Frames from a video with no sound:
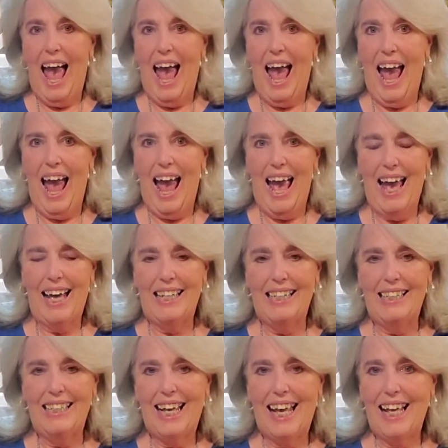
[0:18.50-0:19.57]

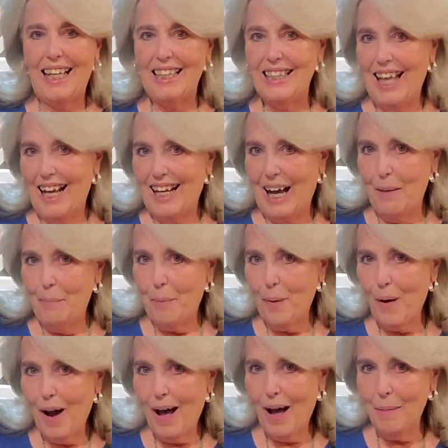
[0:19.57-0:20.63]
And like I
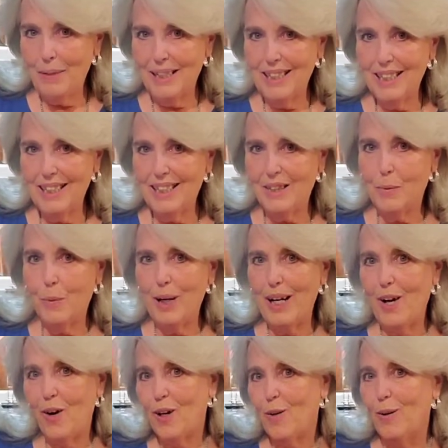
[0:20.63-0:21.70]
promised,
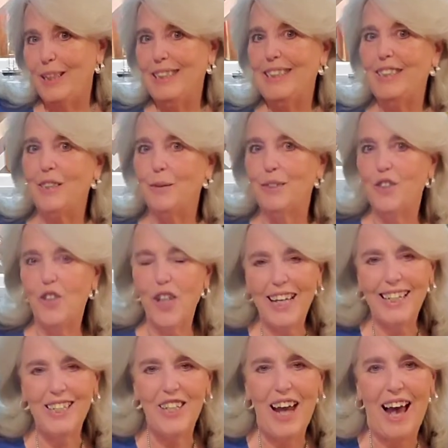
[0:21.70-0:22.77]
we are going to do a
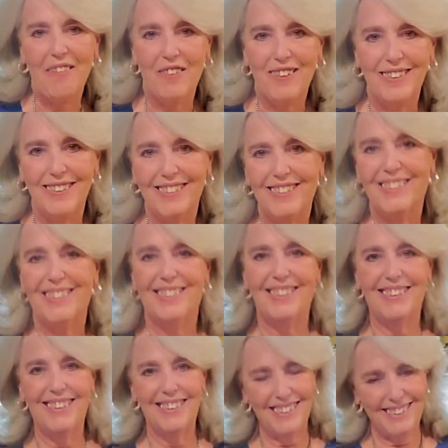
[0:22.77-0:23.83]
chicken chaffle.
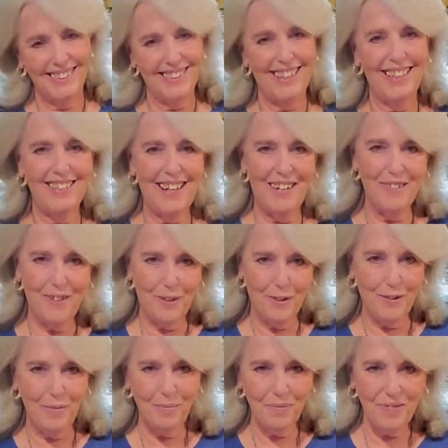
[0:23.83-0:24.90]
Does that sound
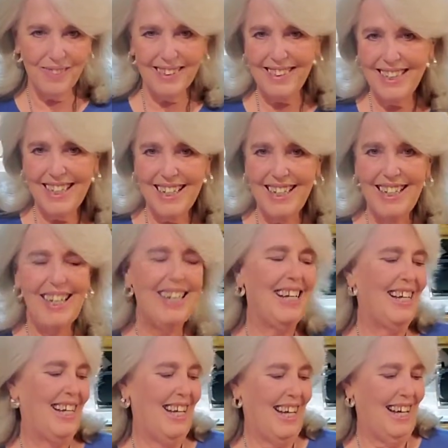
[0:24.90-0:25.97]
cool?
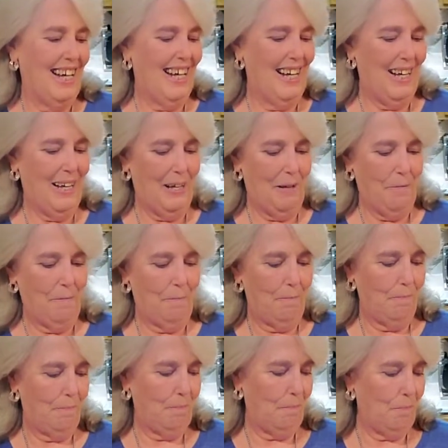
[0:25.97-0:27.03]

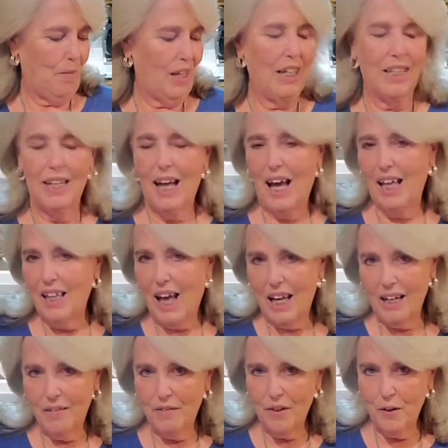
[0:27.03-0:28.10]
A
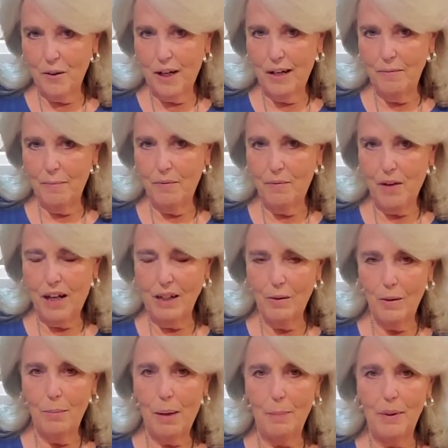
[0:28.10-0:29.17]
lot of you have been
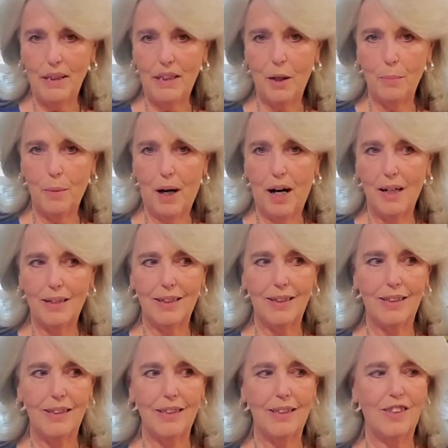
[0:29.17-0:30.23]
following my bento
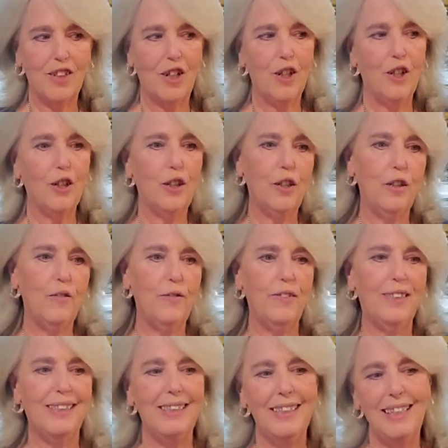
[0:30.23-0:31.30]
boxes, so you've
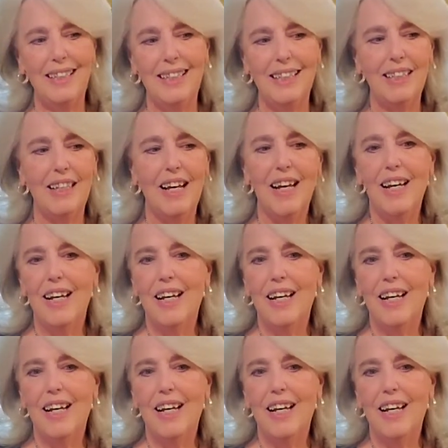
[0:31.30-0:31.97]
seen